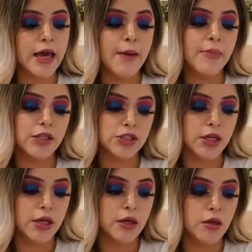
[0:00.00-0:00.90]
a
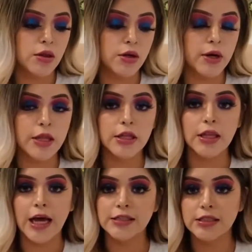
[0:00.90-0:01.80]
budget during the
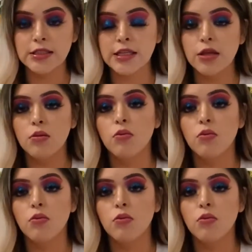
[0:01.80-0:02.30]
licensing.